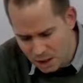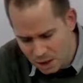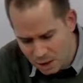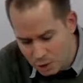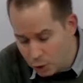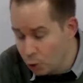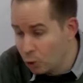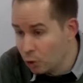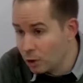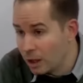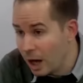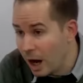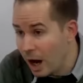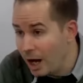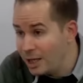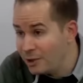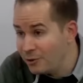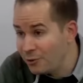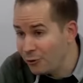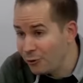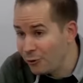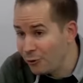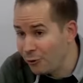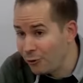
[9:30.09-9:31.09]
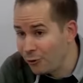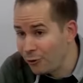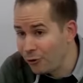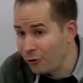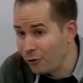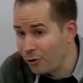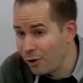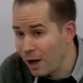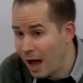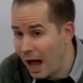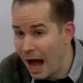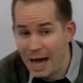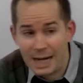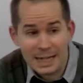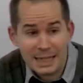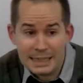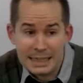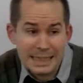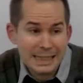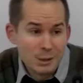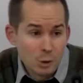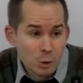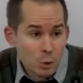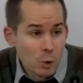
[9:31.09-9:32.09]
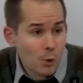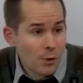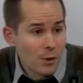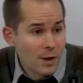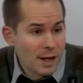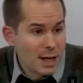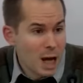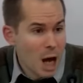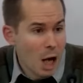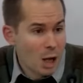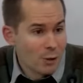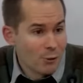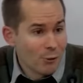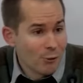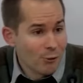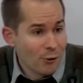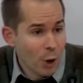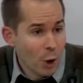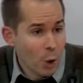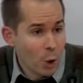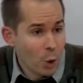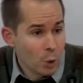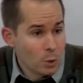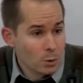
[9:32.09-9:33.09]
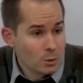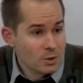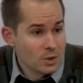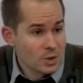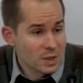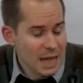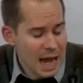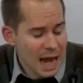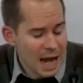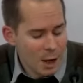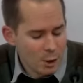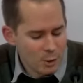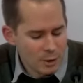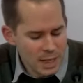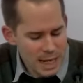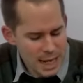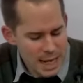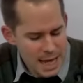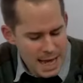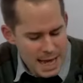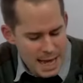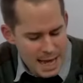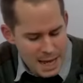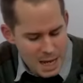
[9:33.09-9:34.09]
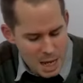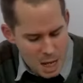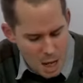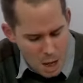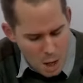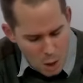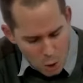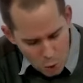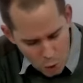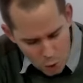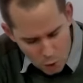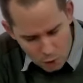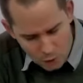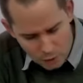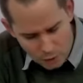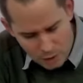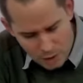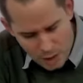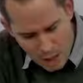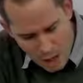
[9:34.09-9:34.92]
your life and indeed all that unfolds down here on